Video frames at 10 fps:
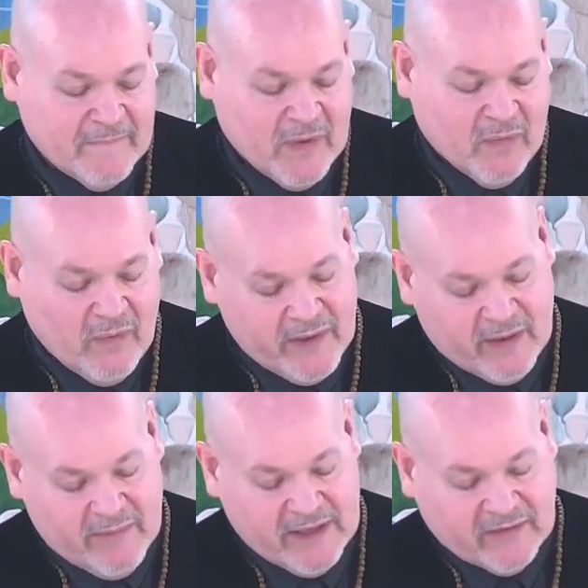where we
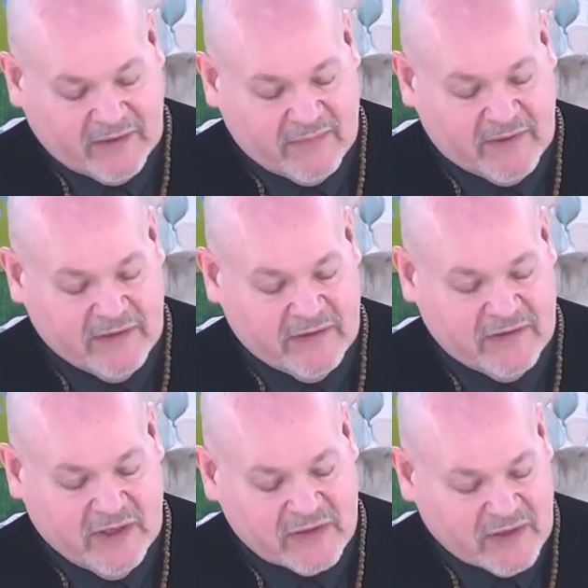can be accepted
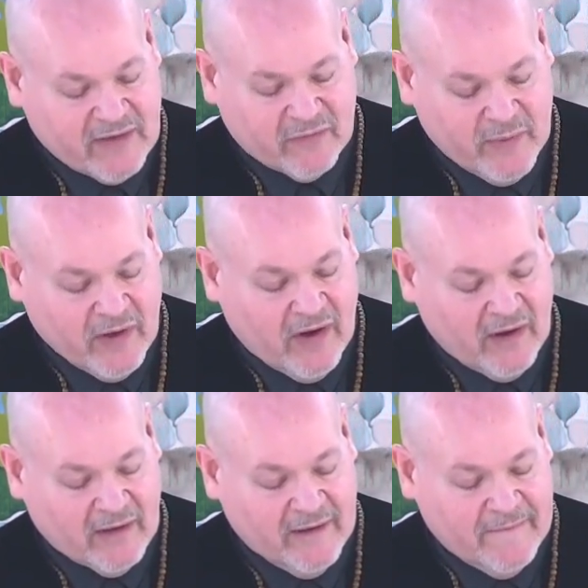just as we
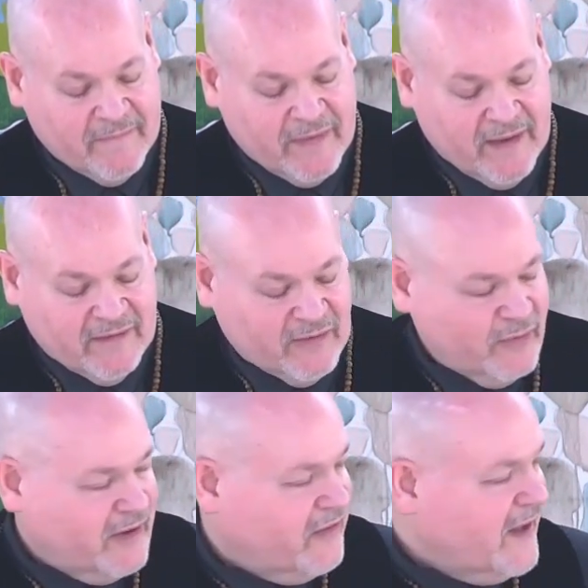are. And
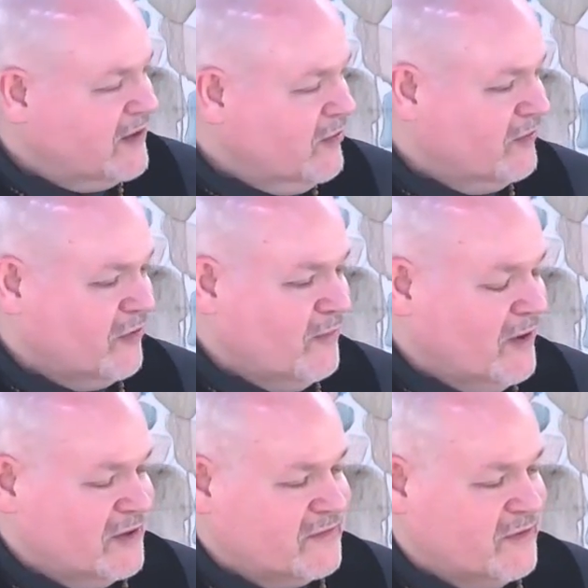Sabrina, thank you so
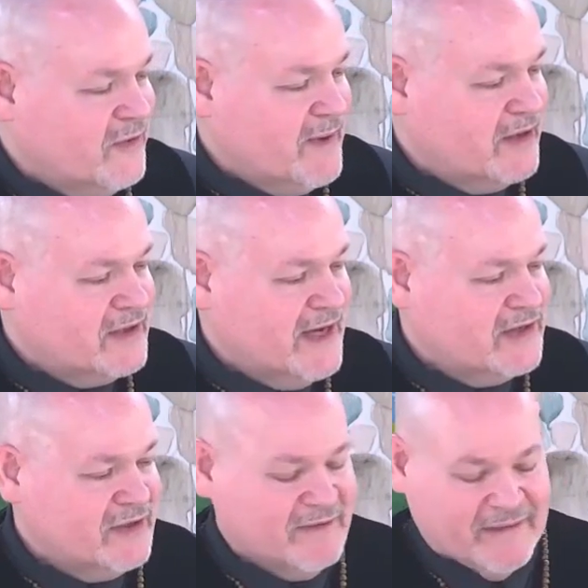much for your
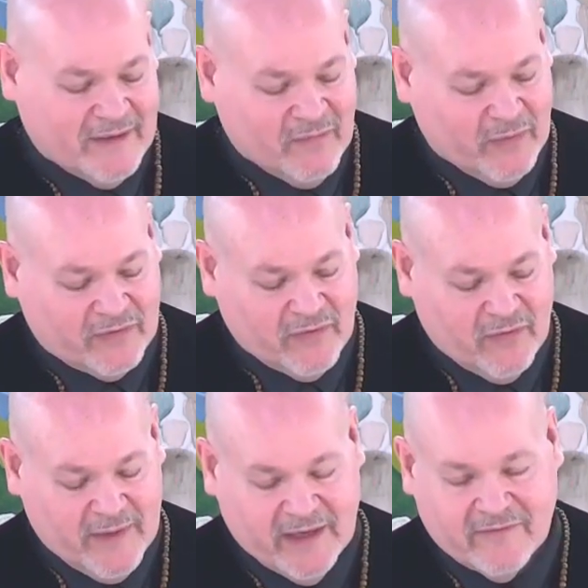meditation. It was so
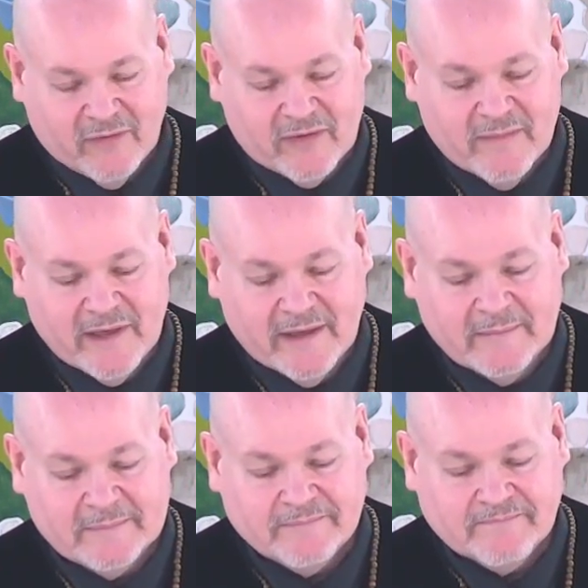meaningful to me.
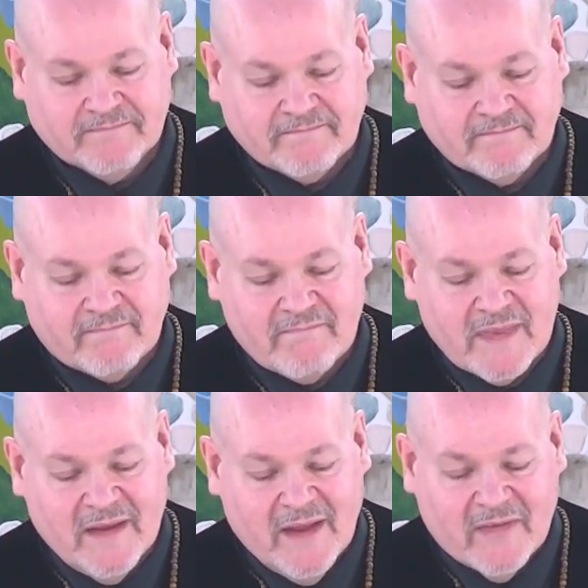
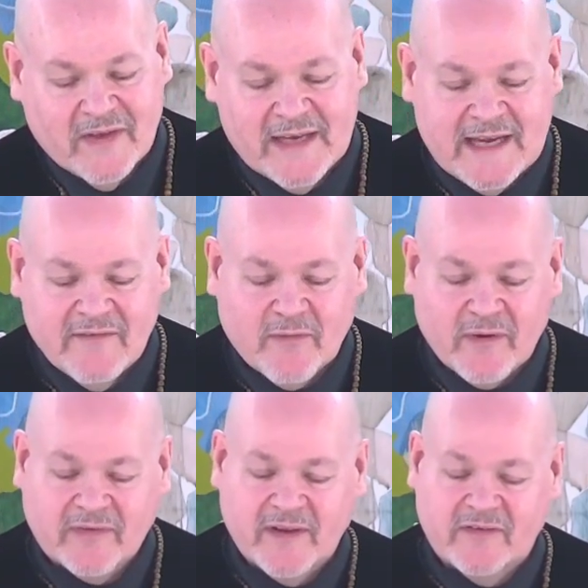The need for
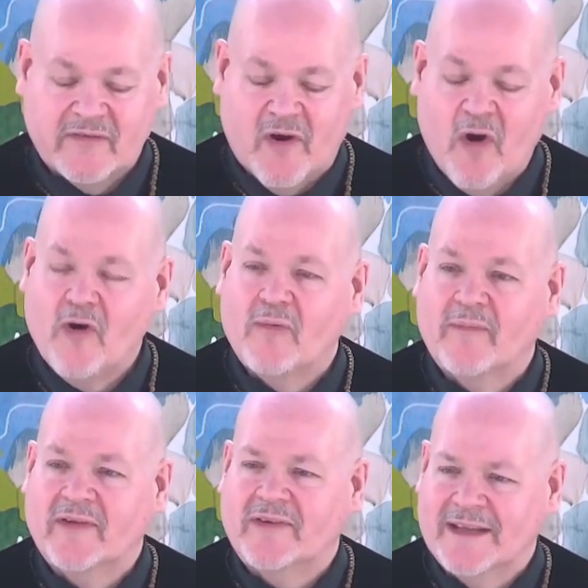a sense of home
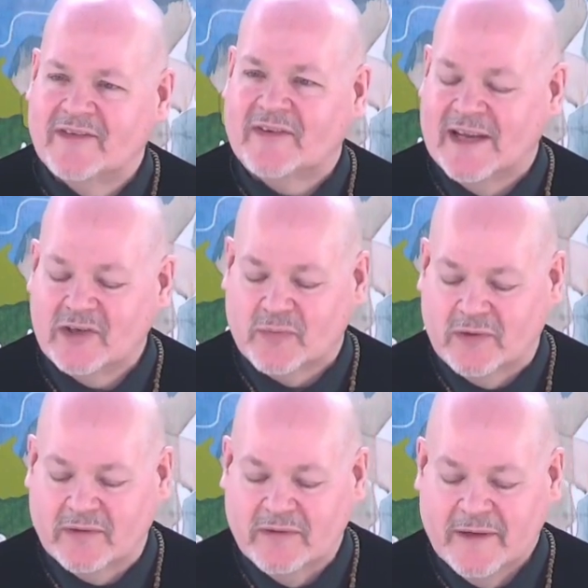is
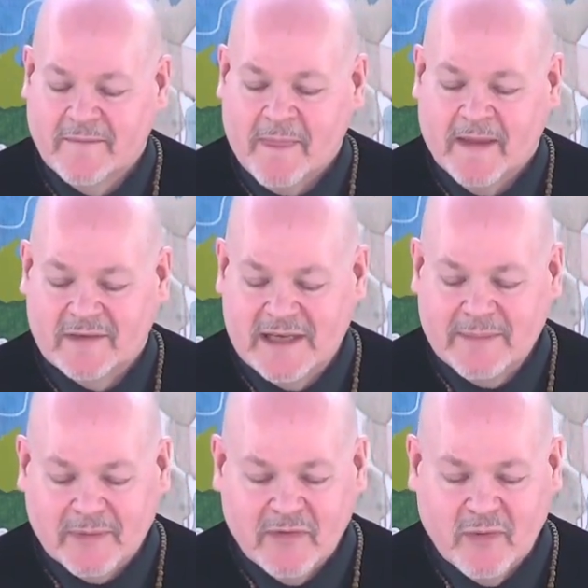instinctual,
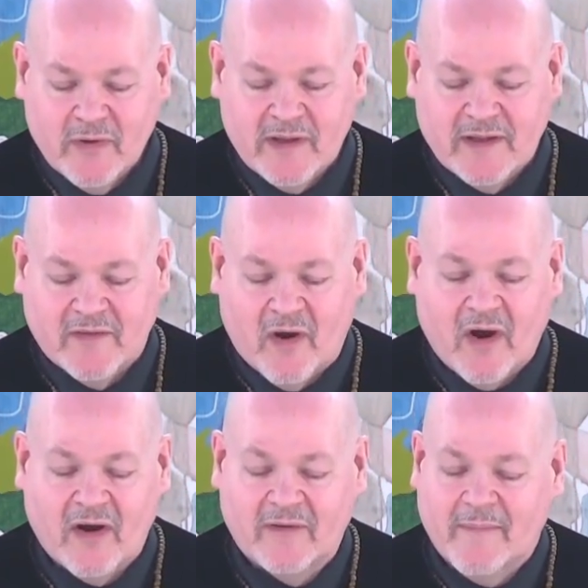deeply rooted in the
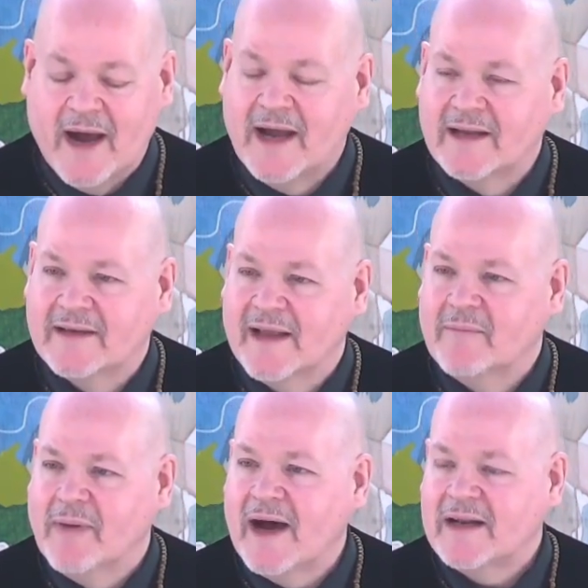heart, mind,
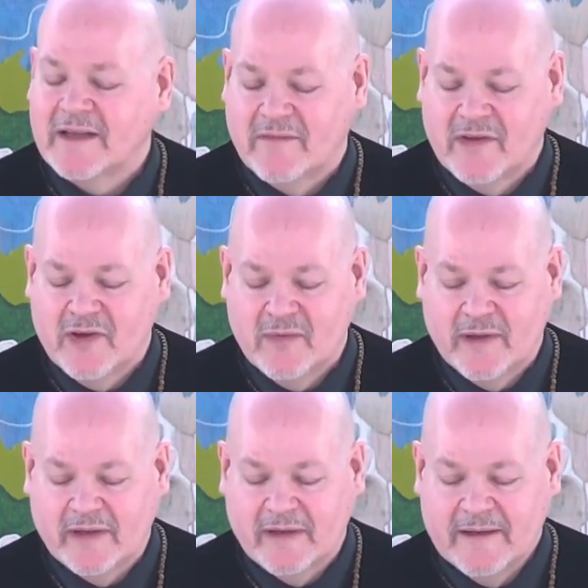and body of the human,